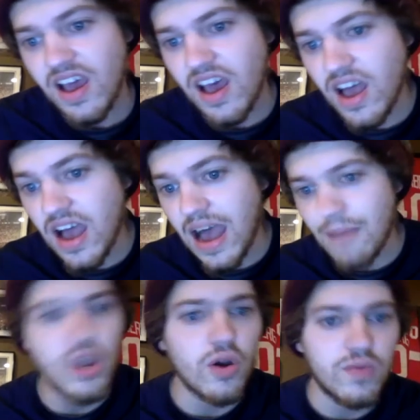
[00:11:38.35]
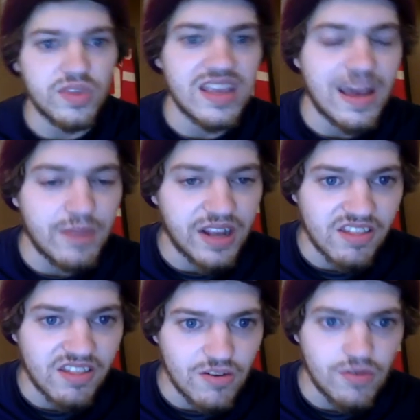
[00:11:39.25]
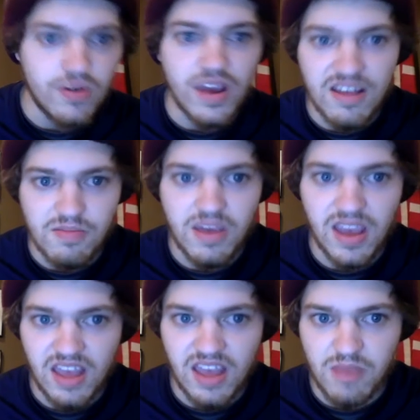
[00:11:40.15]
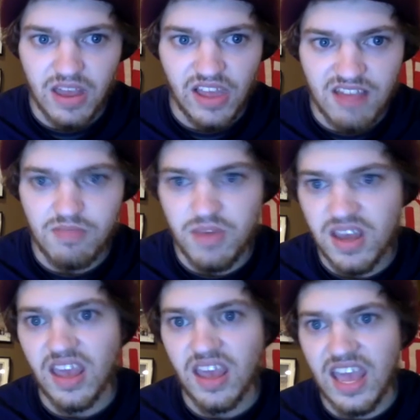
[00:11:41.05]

I'm going with Ndamukong Suh as my last pick,